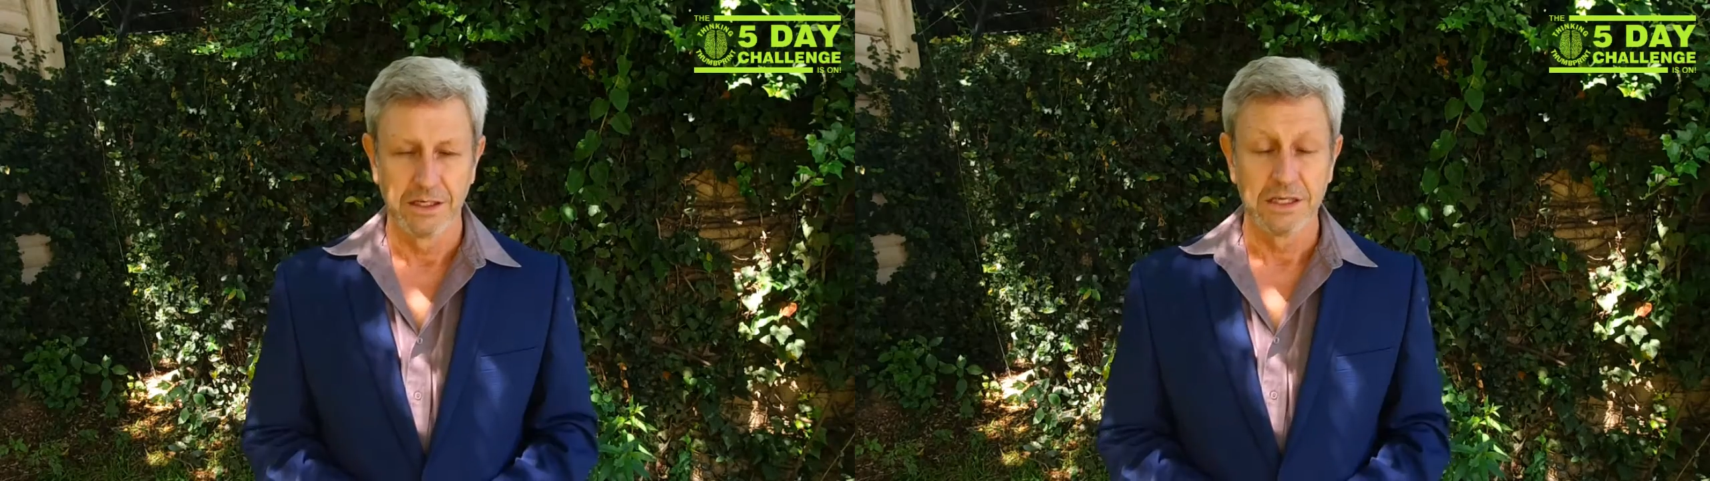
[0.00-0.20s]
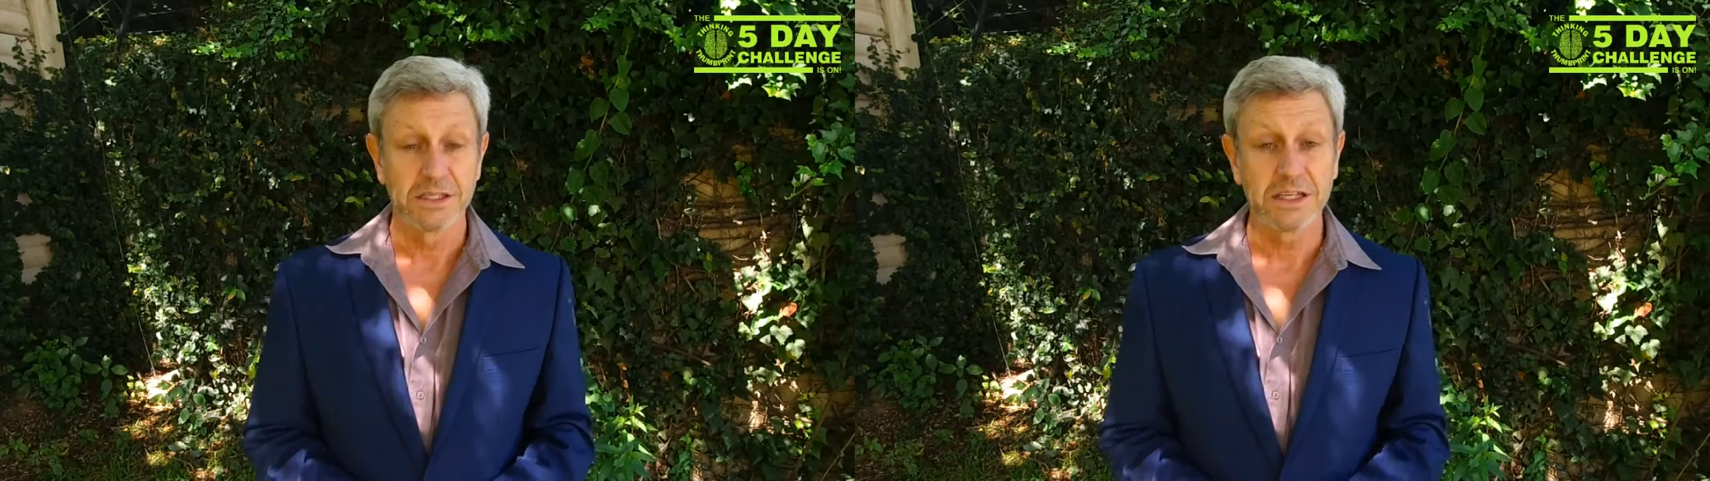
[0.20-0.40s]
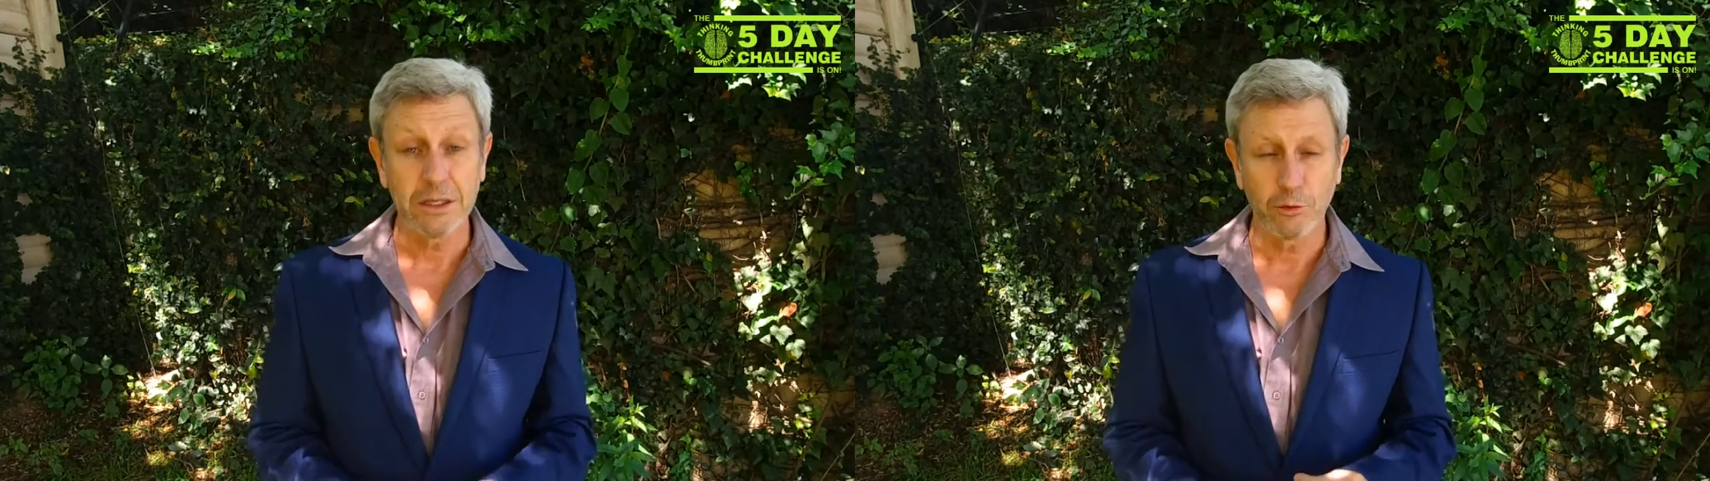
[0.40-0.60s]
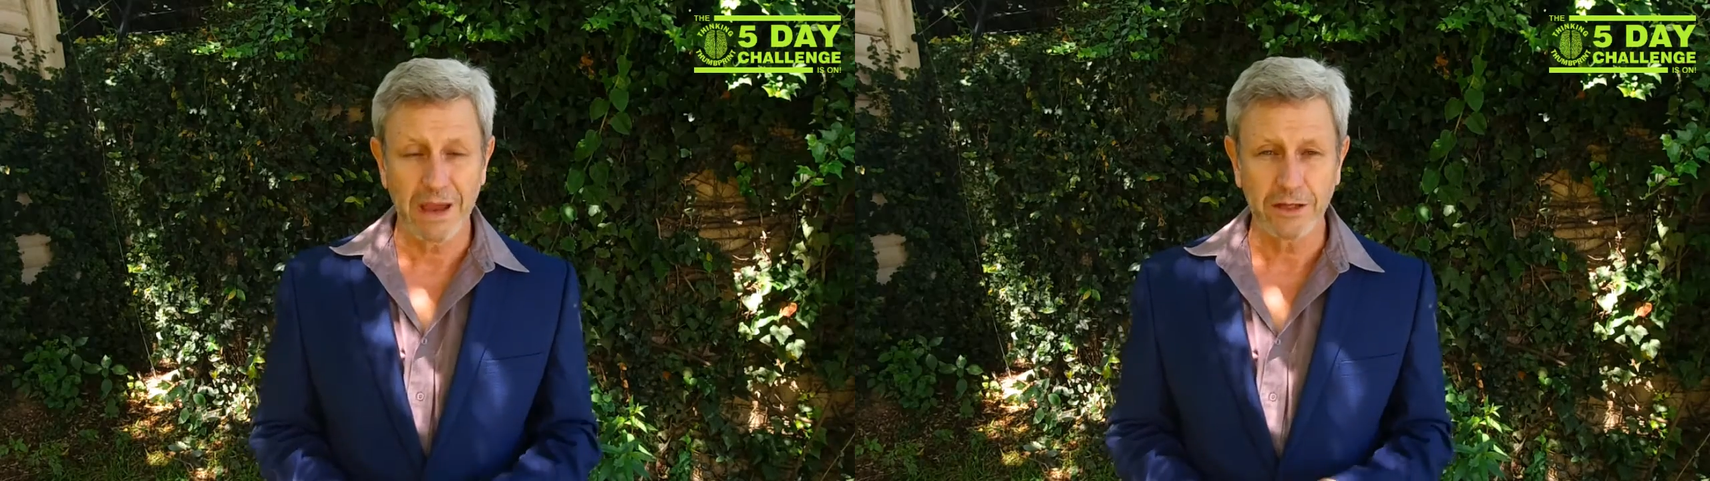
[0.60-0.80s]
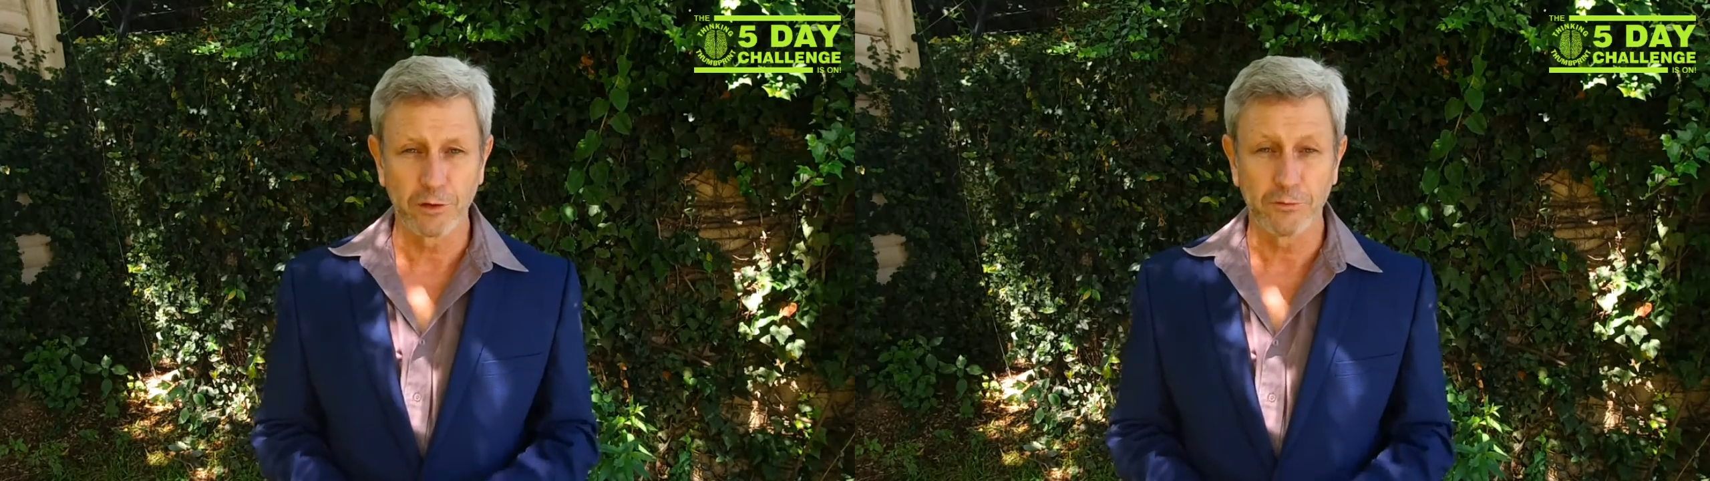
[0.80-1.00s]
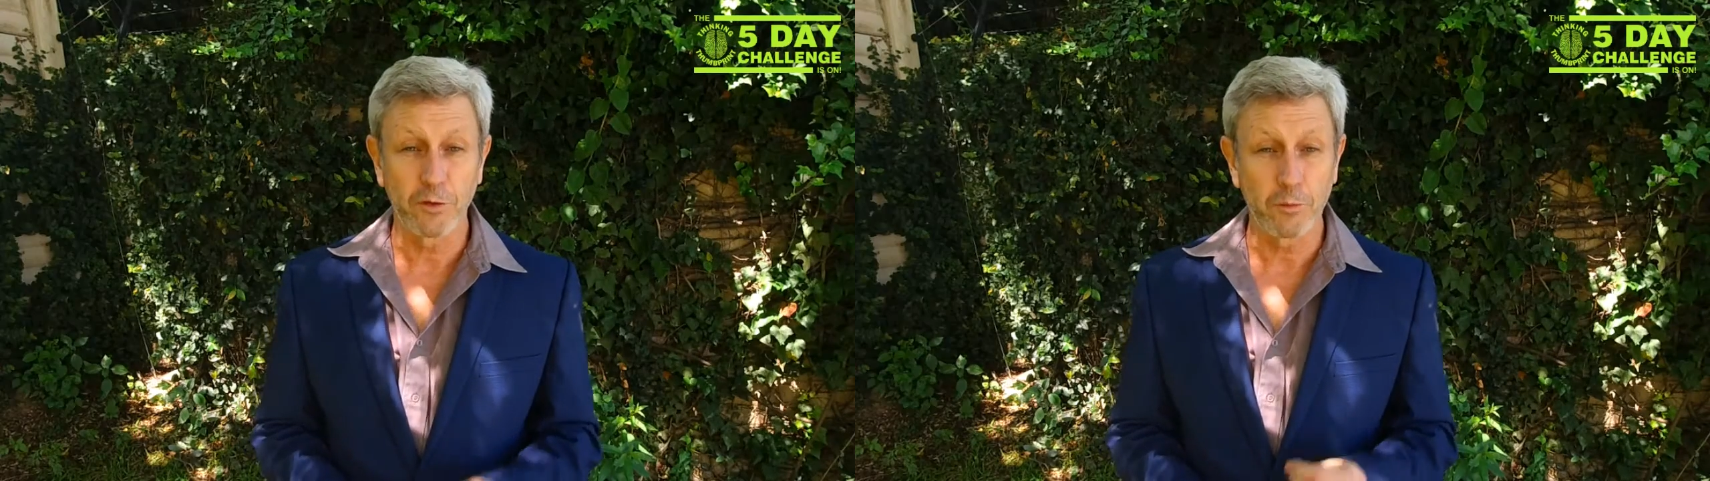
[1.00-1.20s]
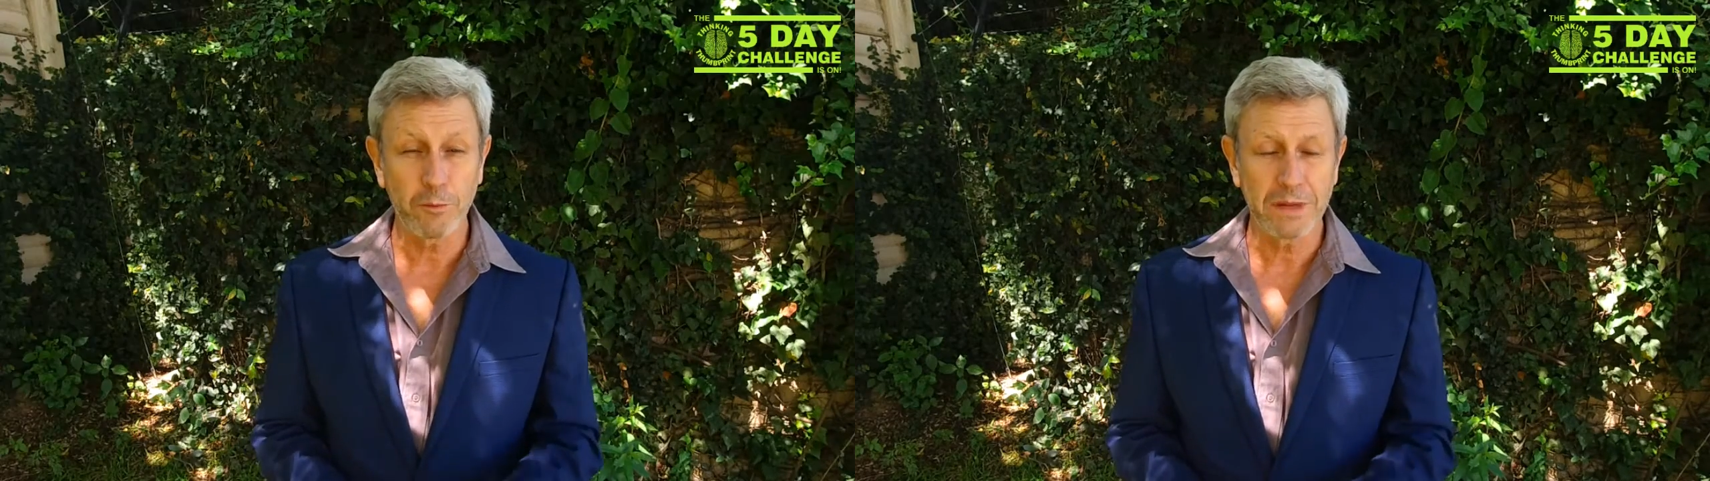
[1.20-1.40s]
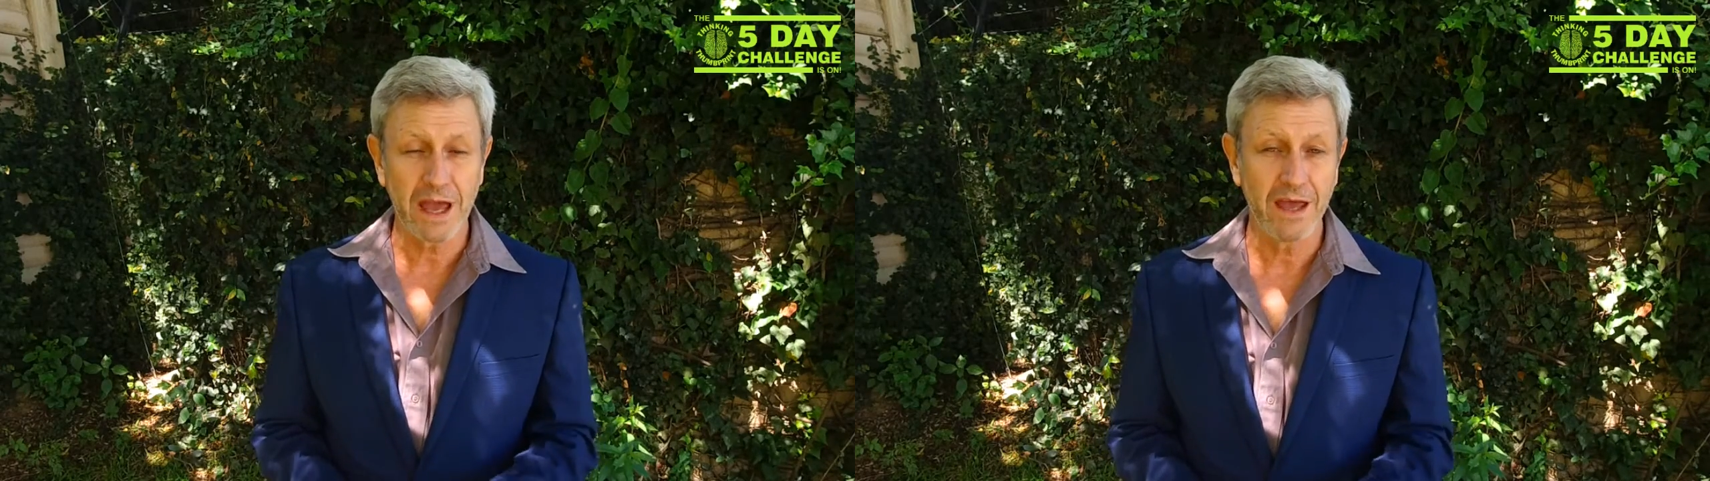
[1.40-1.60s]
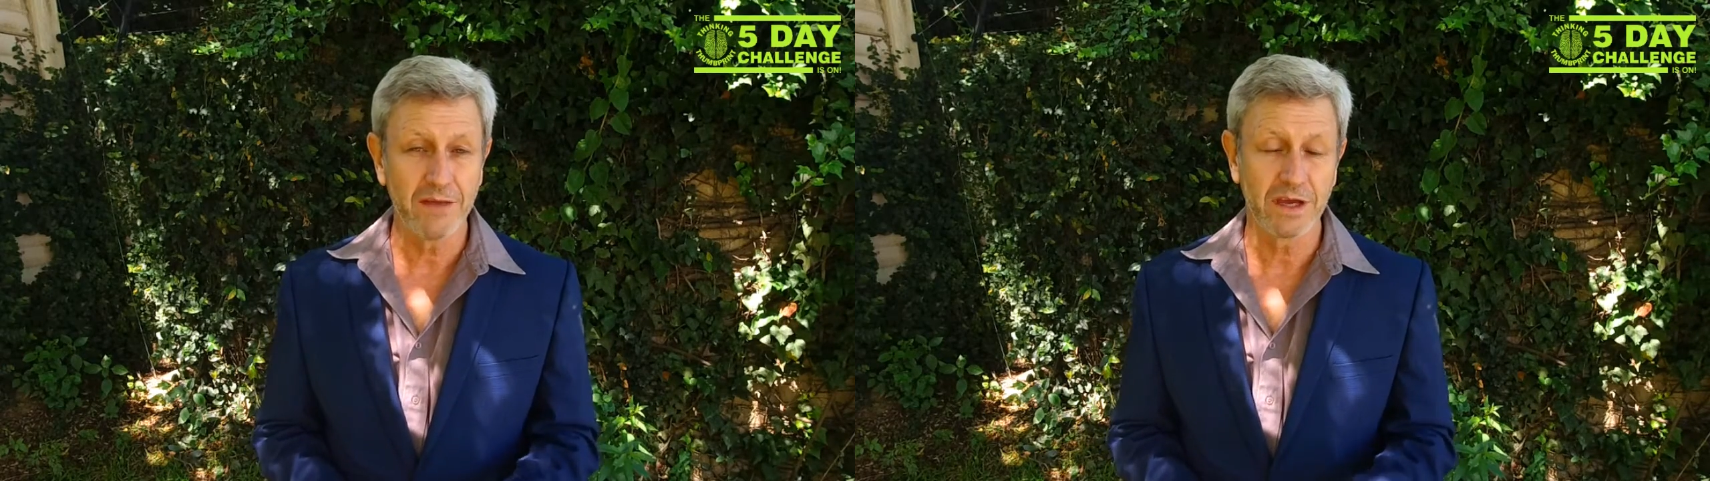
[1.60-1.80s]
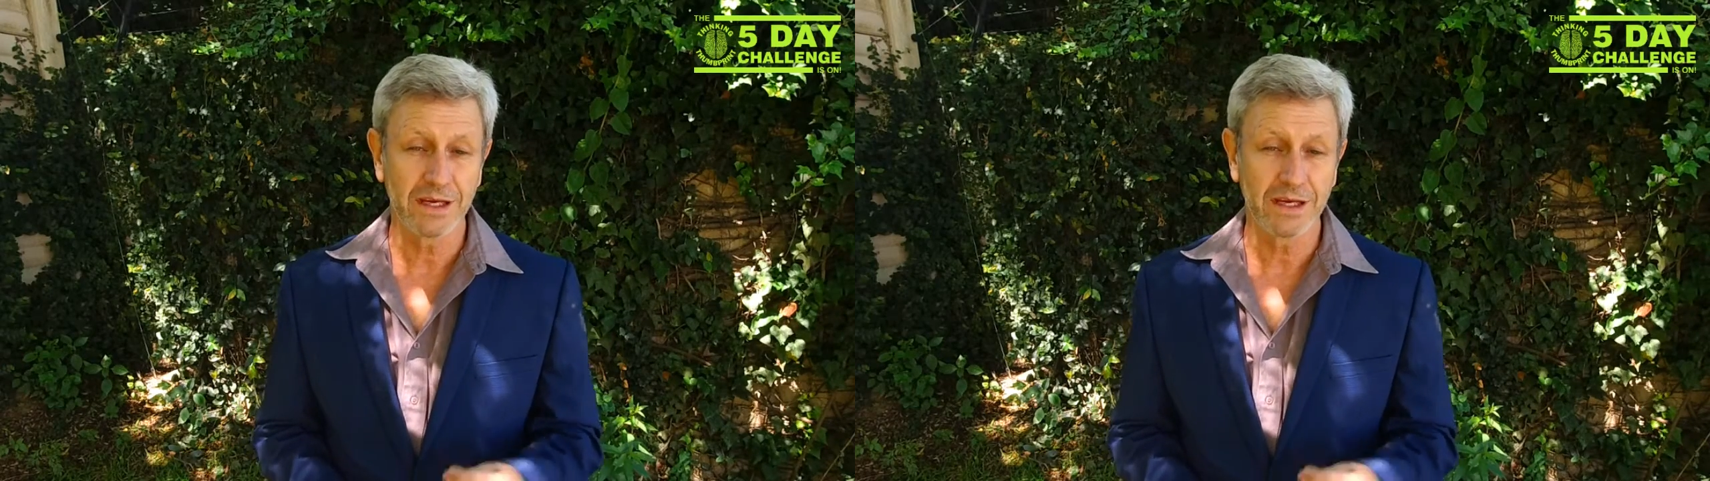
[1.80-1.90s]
See your manual for more behavior